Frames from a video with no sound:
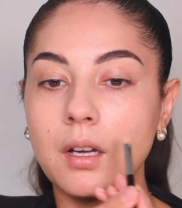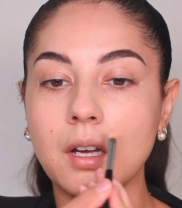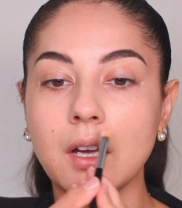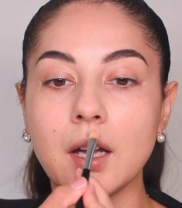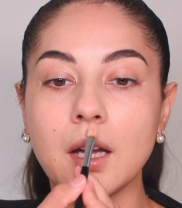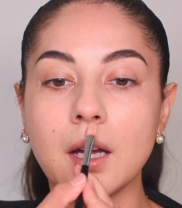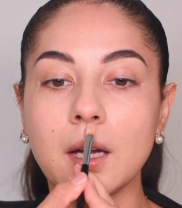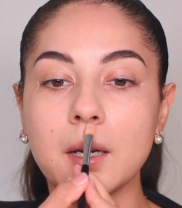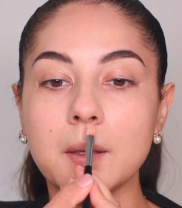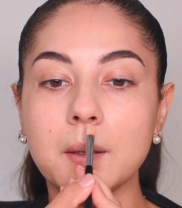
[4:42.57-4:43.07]

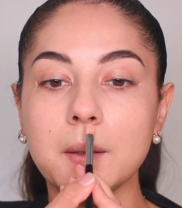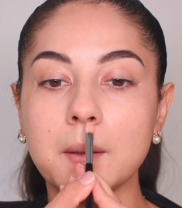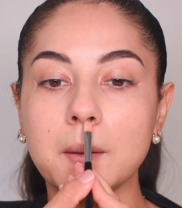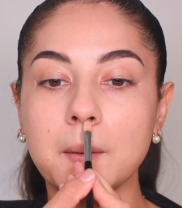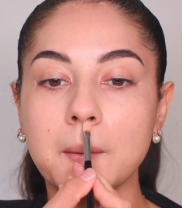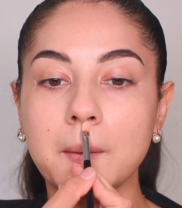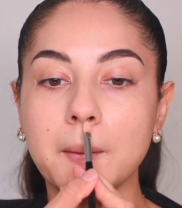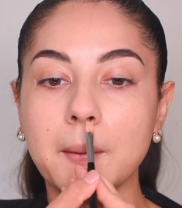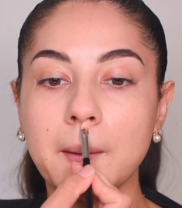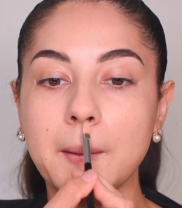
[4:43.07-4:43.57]
add a
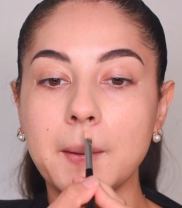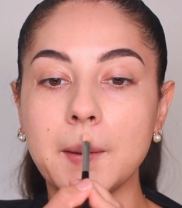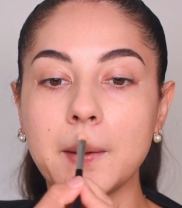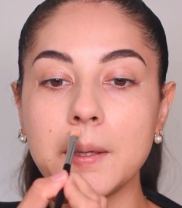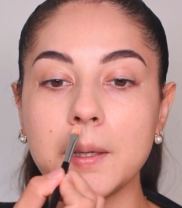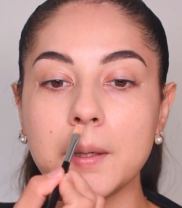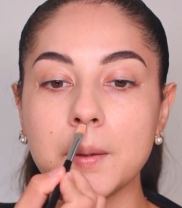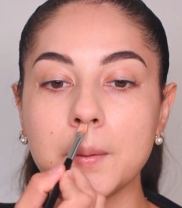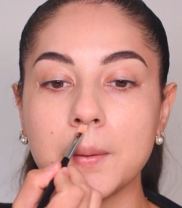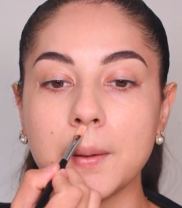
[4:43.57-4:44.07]
little under
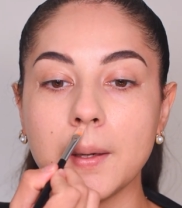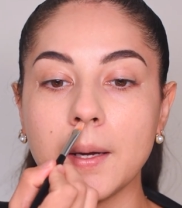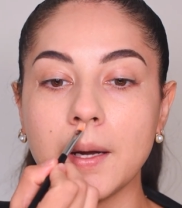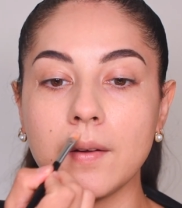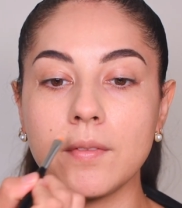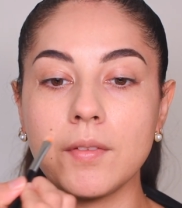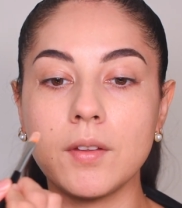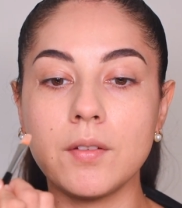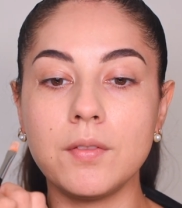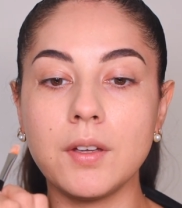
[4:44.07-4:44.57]
here where I
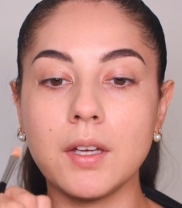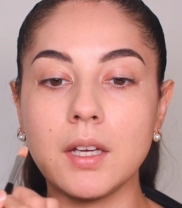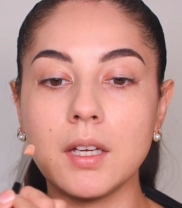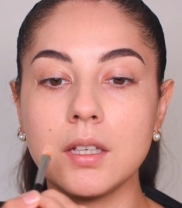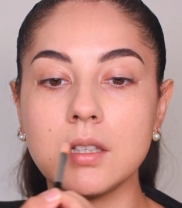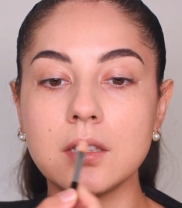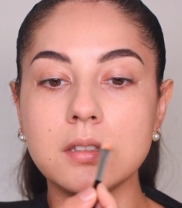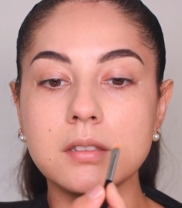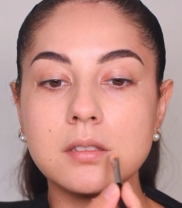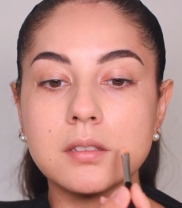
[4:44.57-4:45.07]
have the
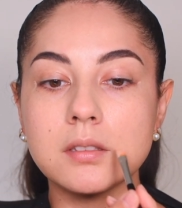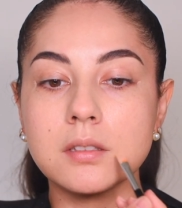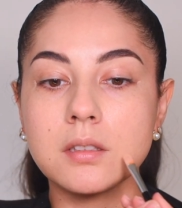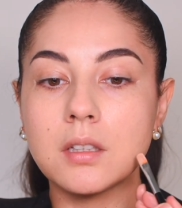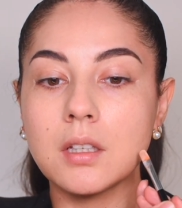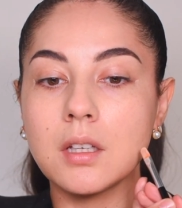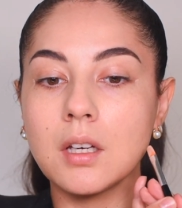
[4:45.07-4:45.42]
veins.